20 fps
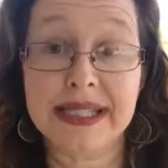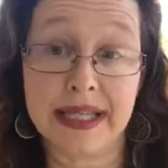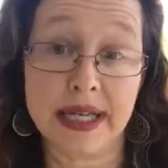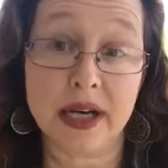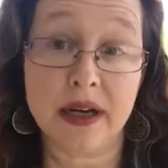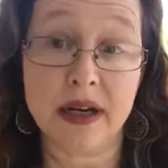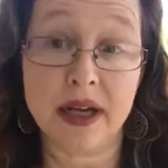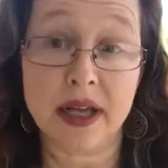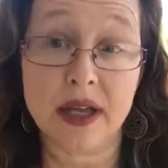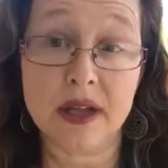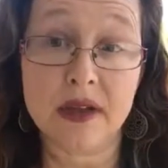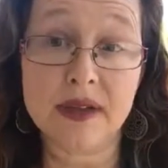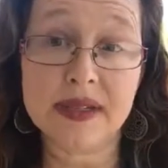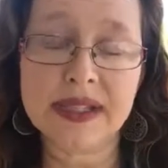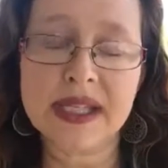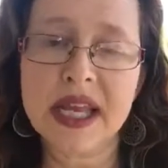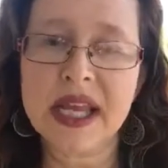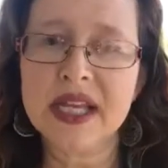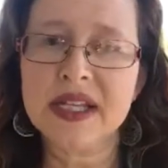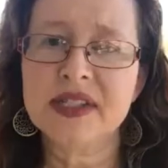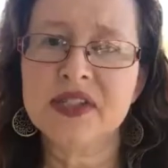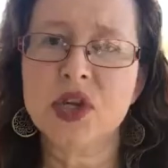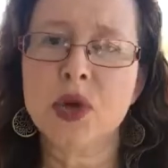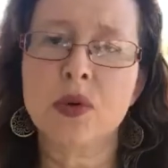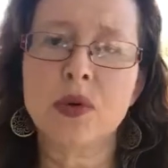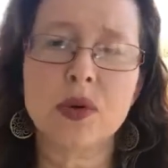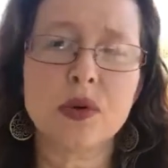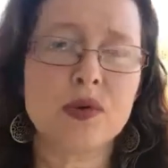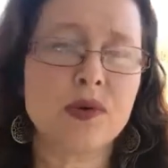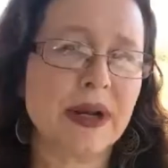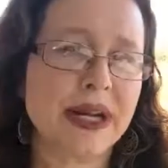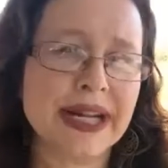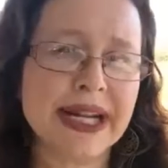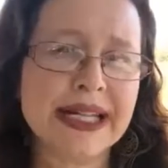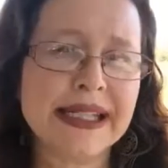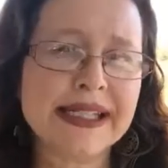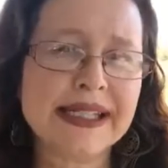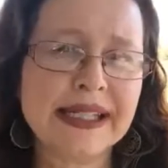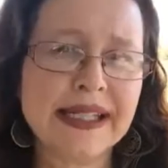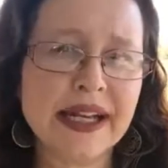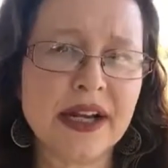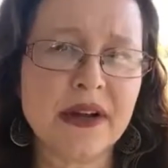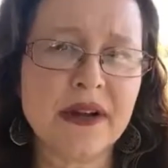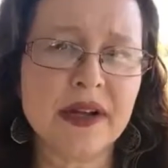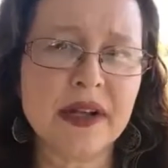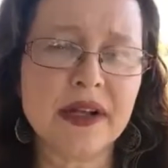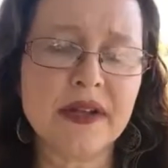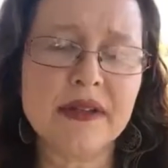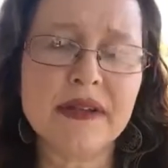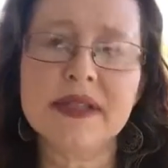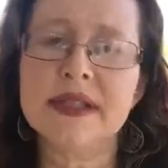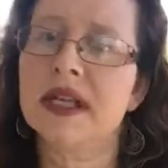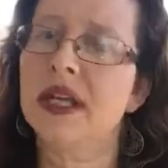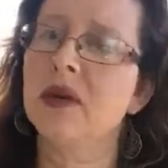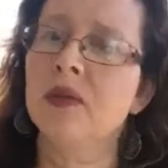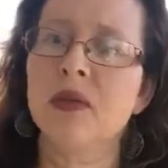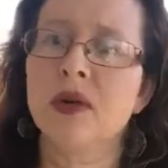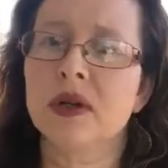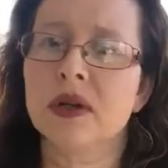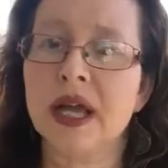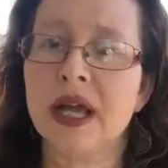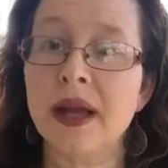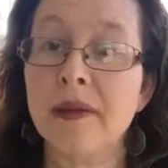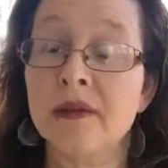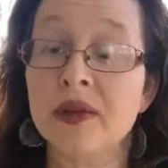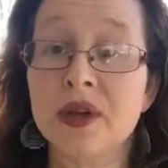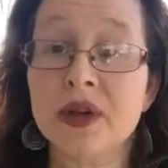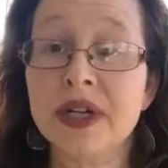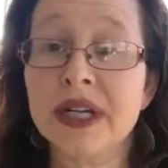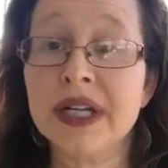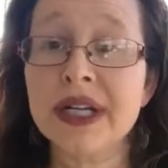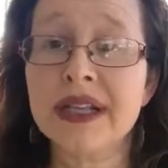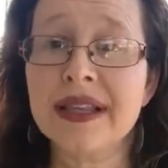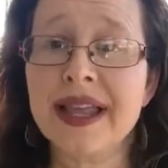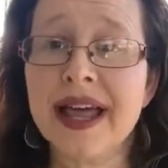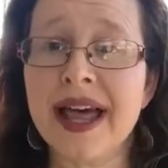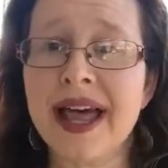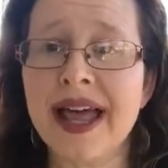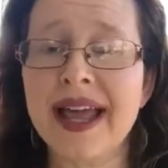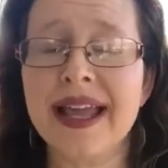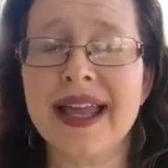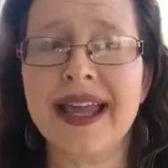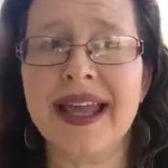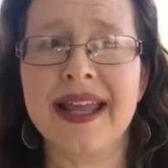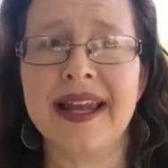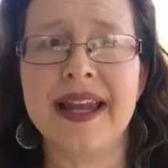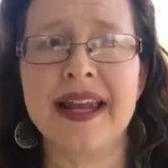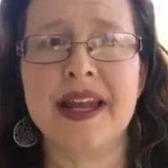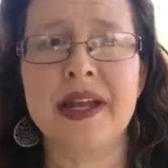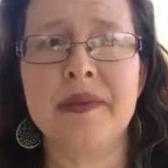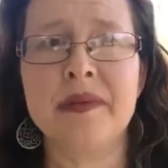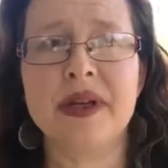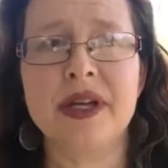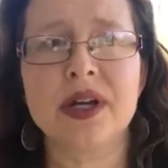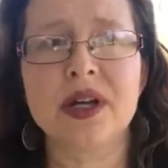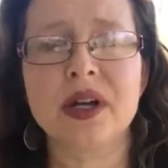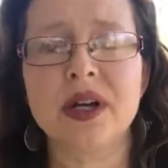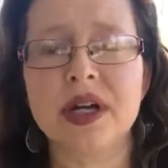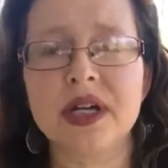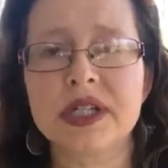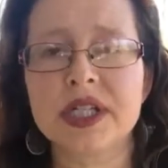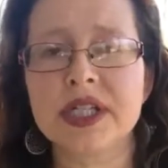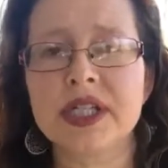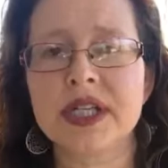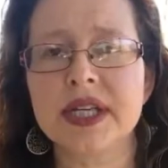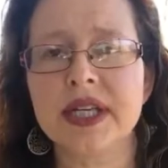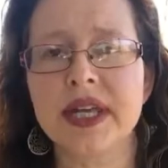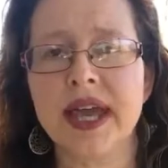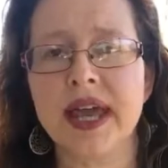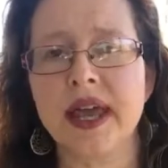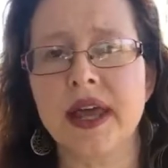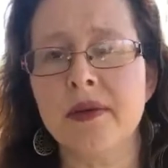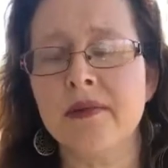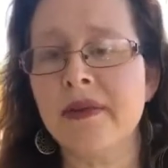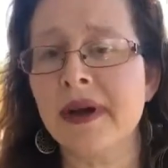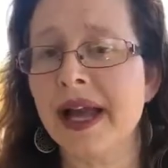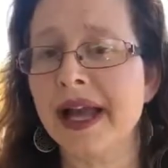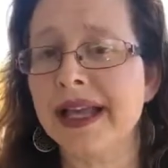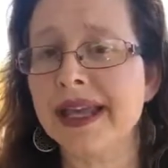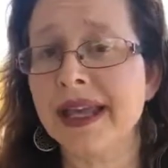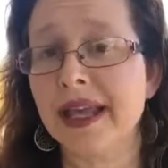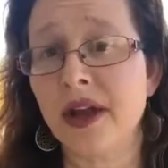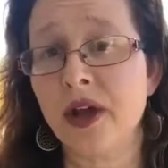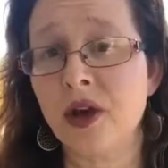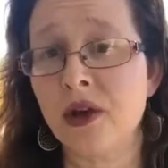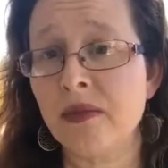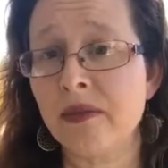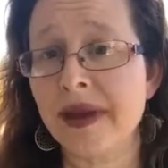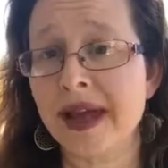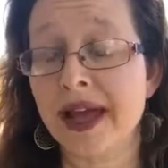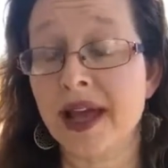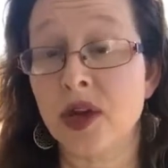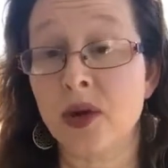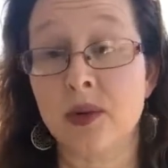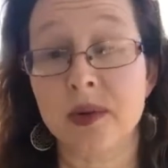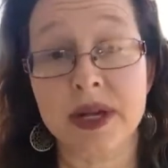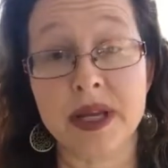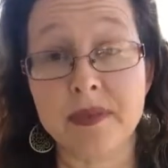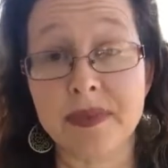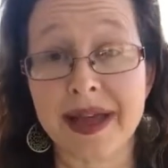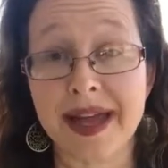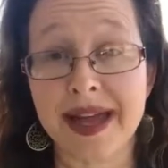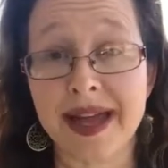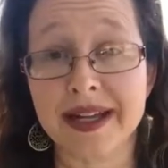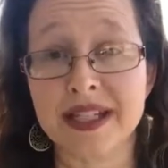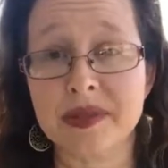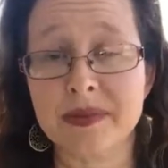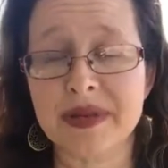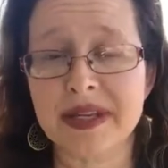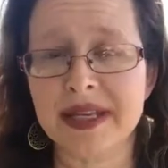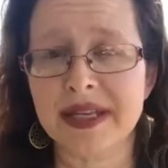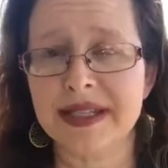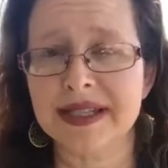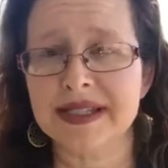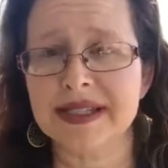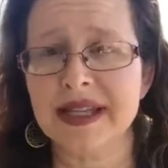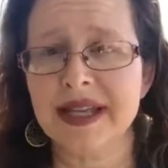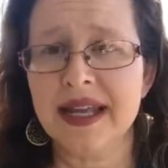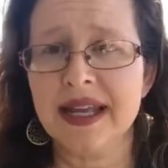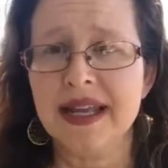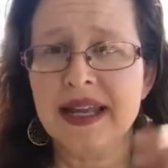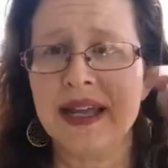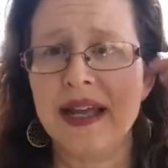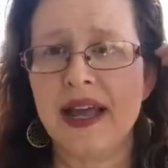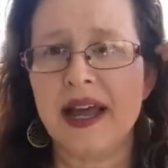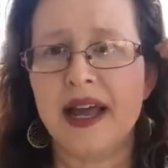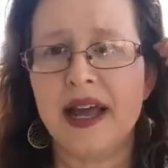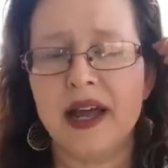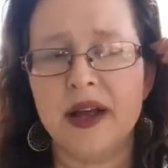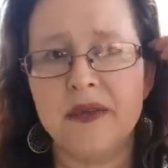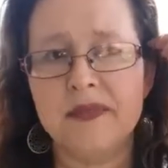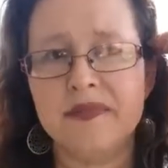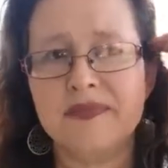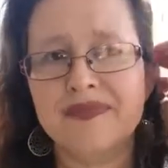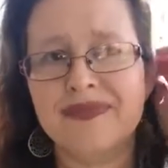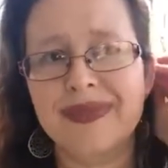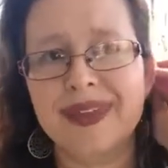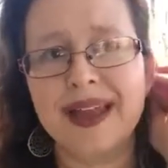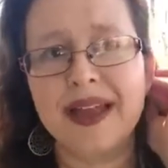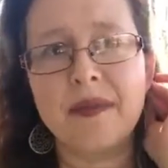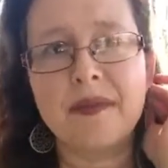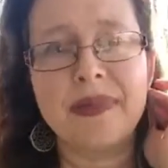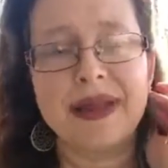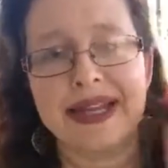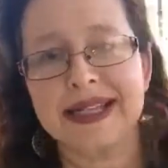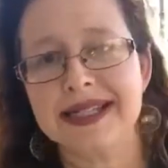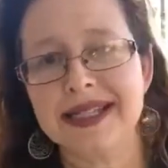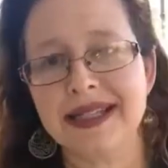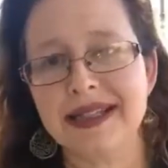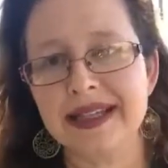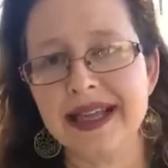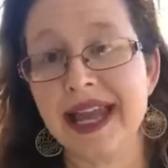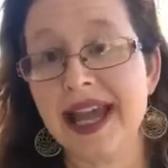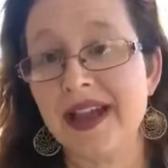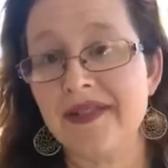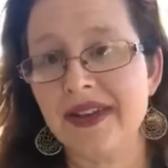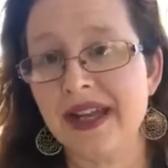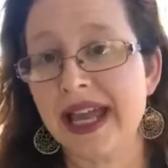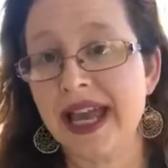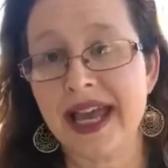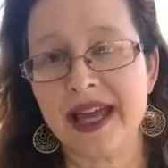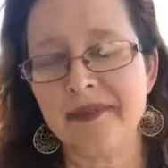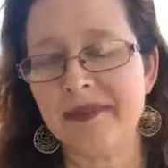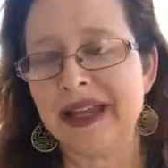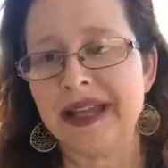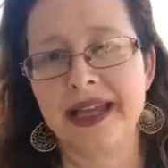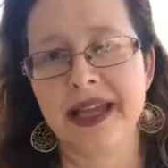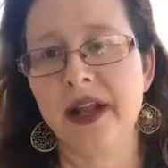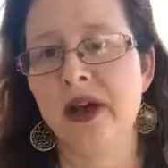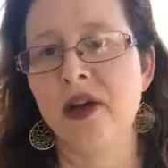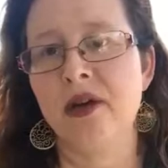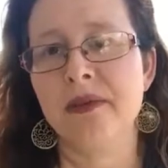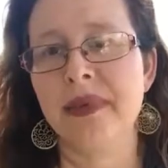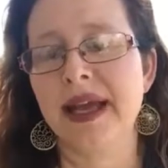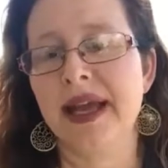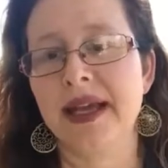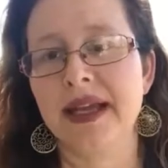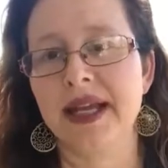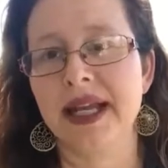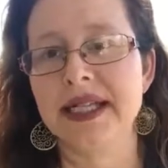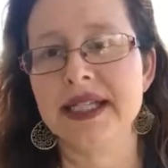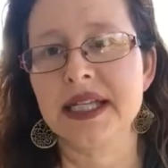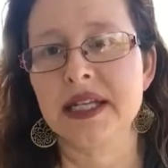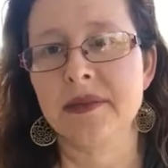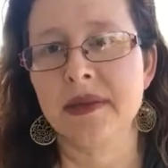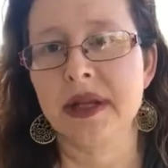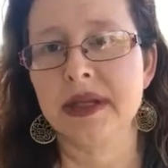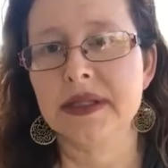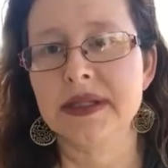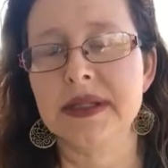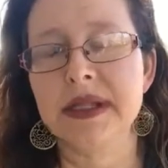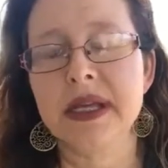scenarios. So we're running scenarios, and I'm learning a lot, and I am encouraged to get my get-home bag repacked because basically haven't had my get-home bag in 18 months.